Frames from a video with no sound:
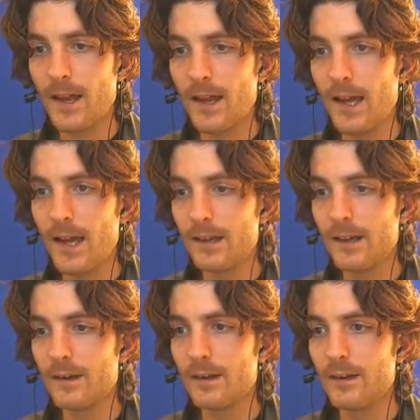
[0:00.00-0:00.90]
And
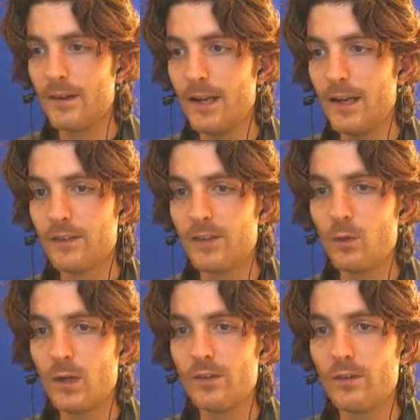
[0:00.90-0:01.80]
then let's say
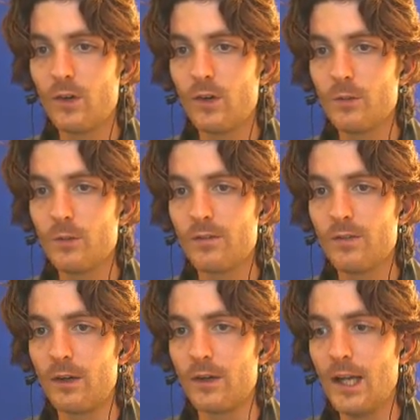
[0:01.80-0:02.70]
when the volume is
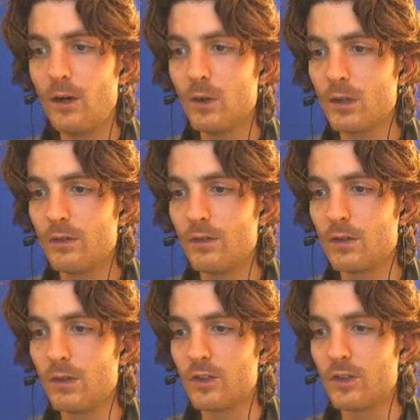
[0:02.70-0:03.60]
very loud, if
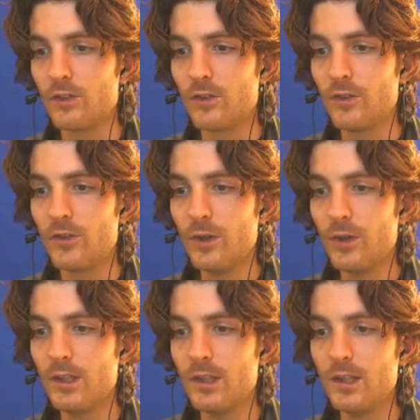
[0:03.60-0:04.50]
it reaches
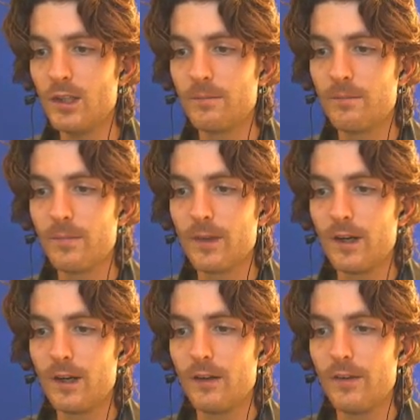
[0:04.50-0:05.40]
30 here,
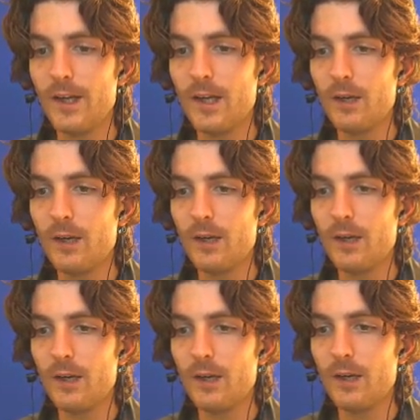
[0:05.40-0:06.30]
then I want to
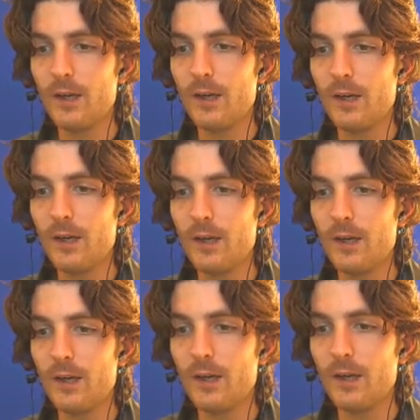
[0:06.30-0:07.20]
be
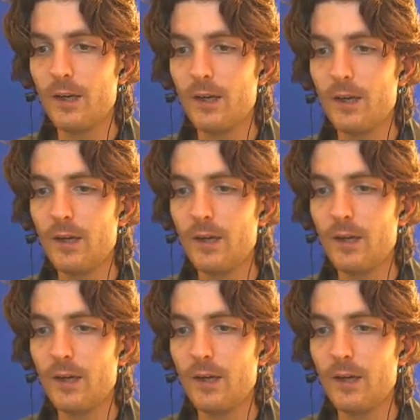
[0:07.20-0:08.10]
here much higher.
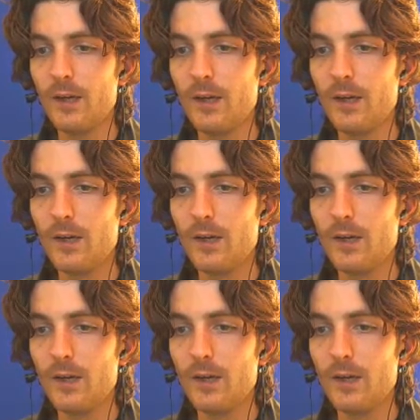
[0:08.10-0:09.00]
Let's
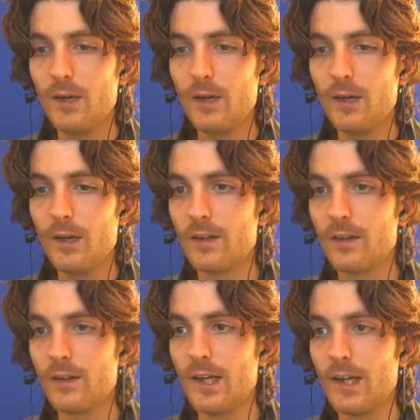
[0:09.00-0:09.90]
say
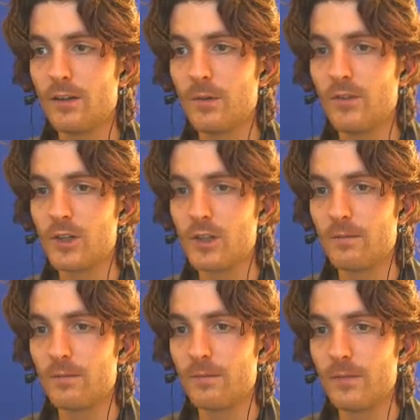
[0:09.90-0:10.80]
at this
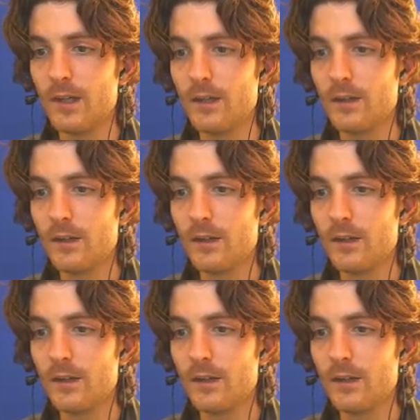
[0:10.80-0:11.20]
position, yeah.